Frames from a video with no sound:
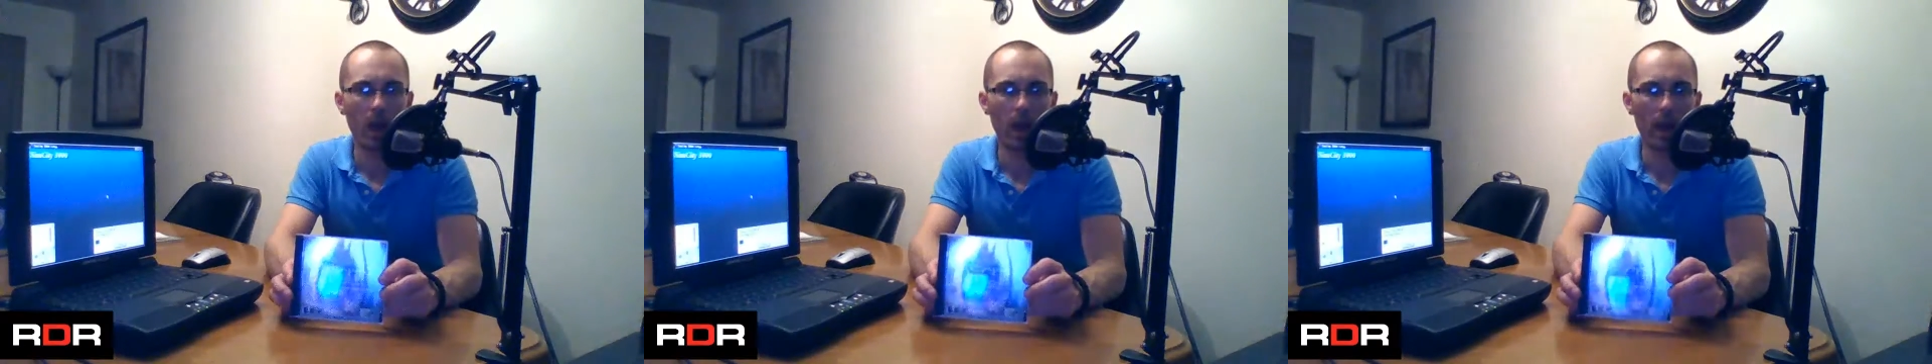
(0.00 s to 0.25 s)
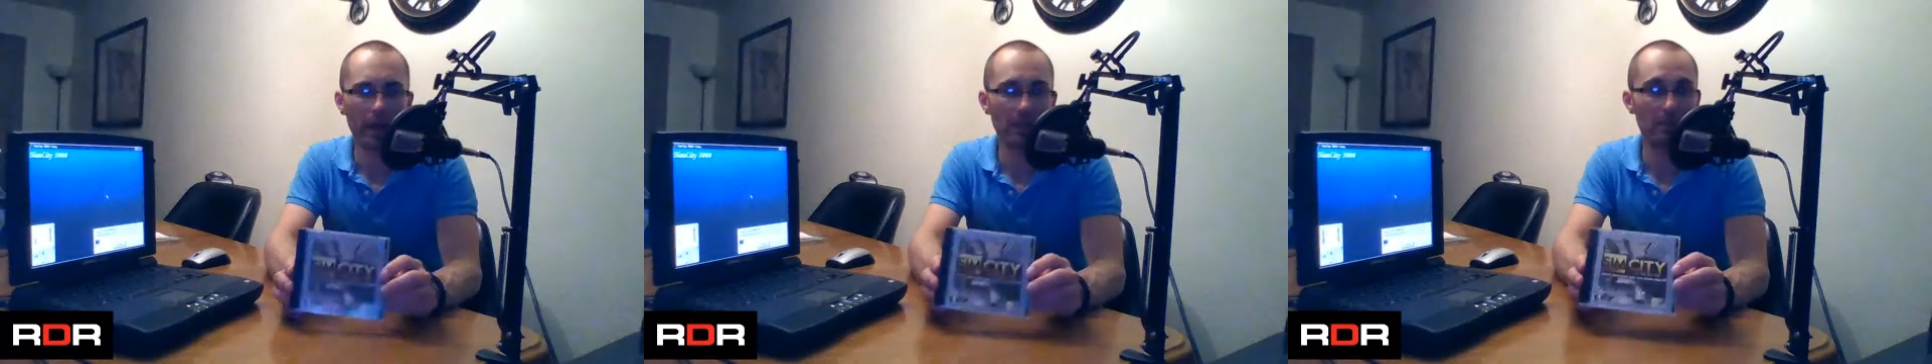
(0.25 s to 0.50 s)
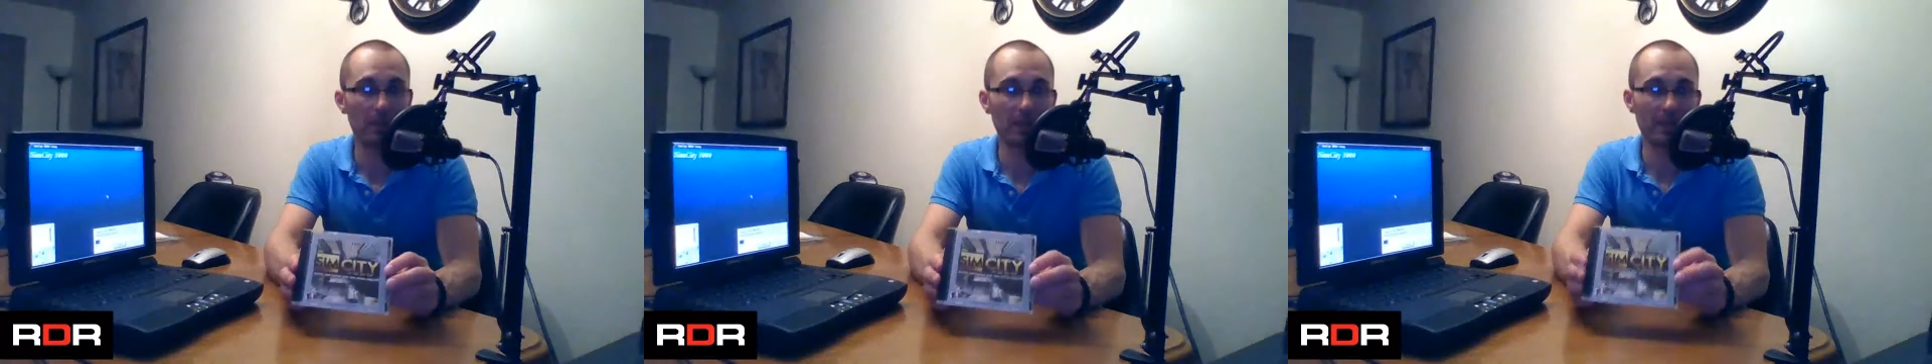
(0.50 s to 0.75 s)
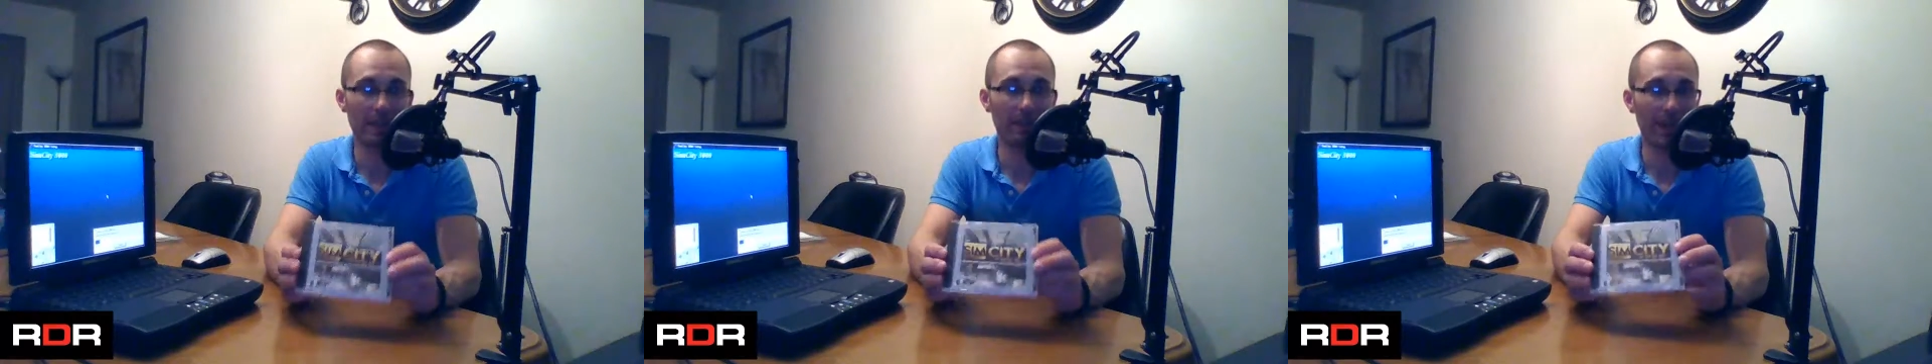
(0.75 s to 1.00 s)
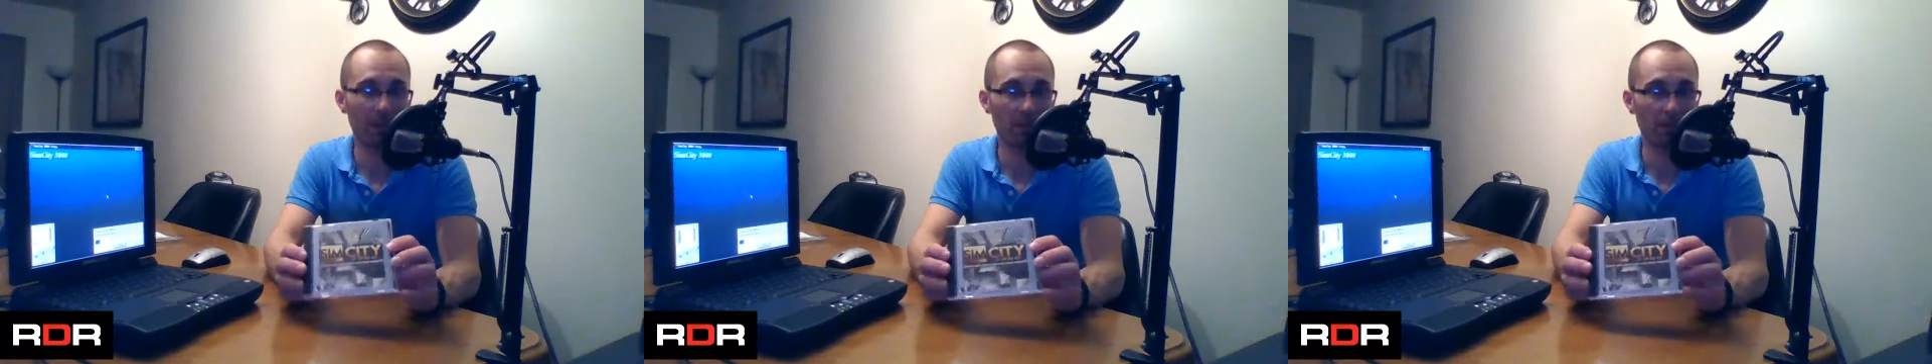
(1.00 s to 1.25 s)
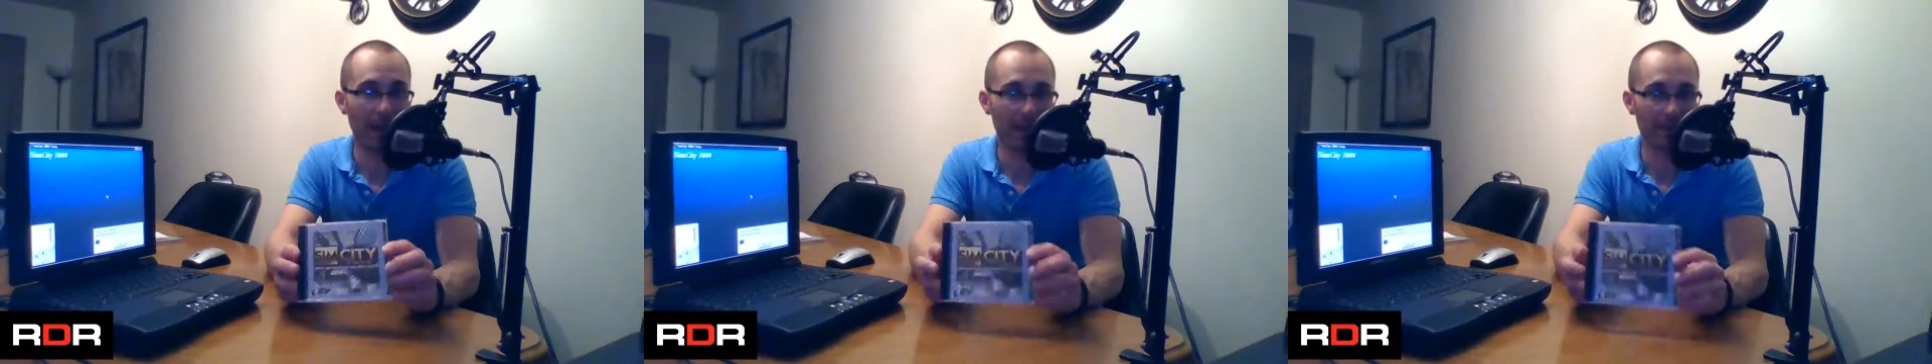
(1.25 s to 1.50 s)
experience I've had with
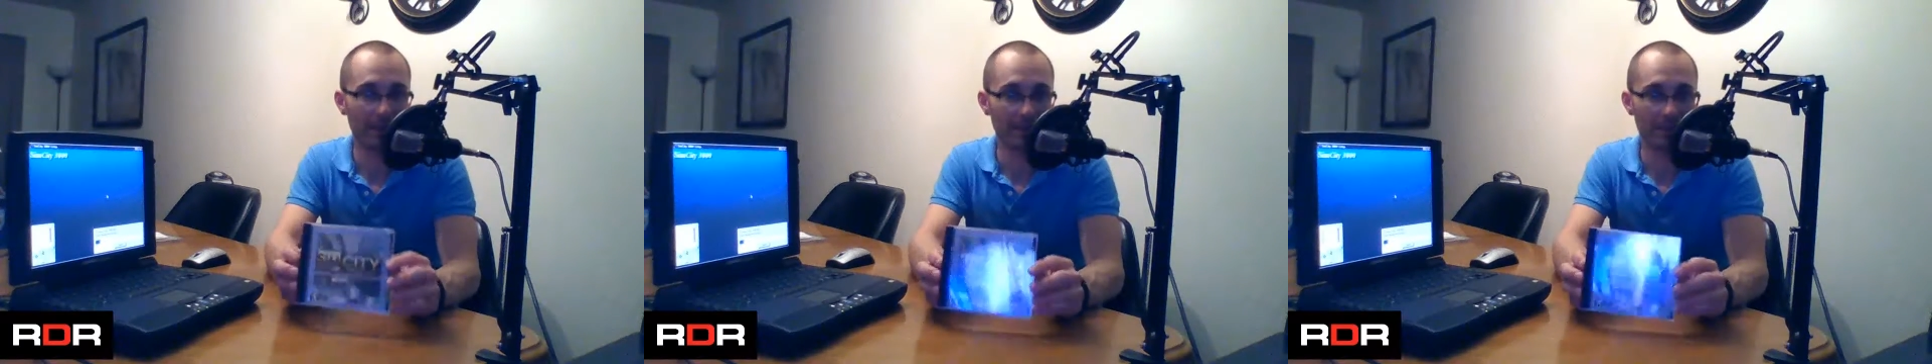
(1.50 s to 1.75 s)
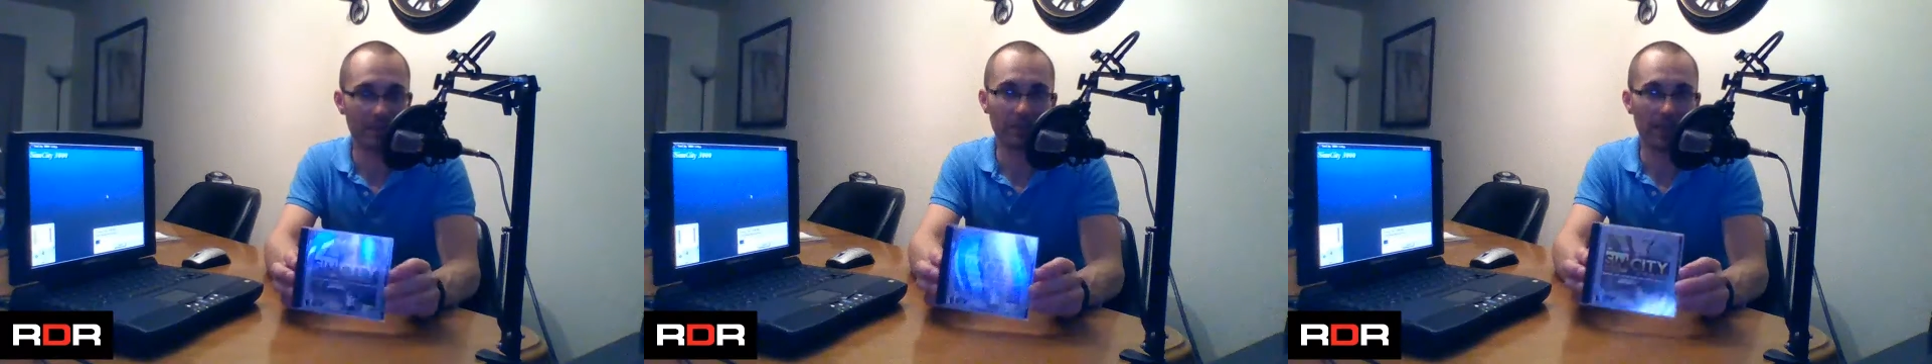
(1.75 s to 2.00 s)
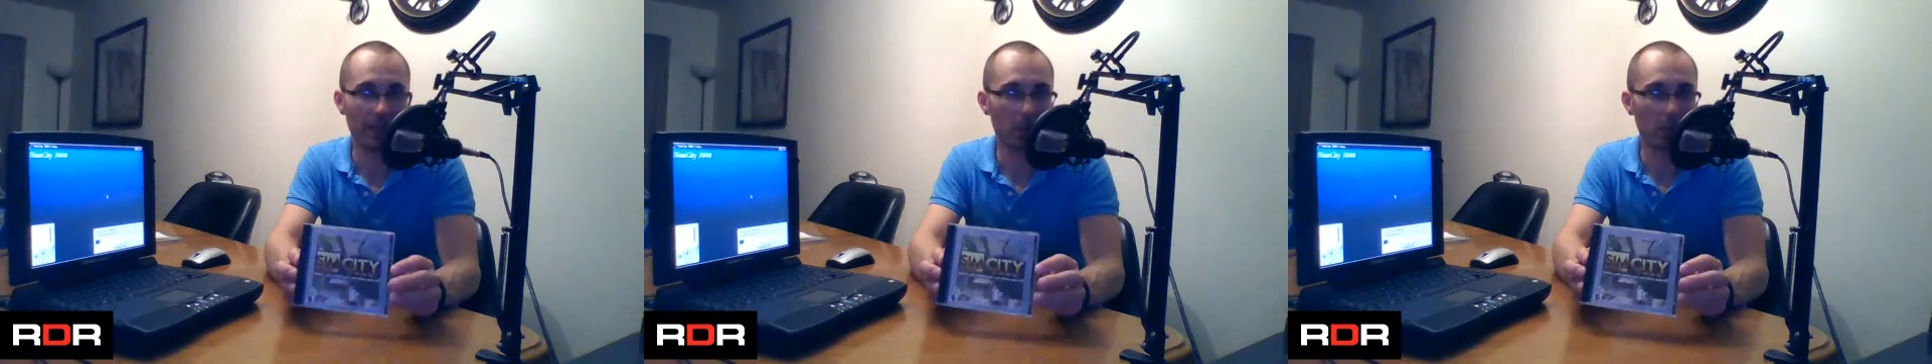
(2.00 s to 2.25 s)
Maxis and stuff again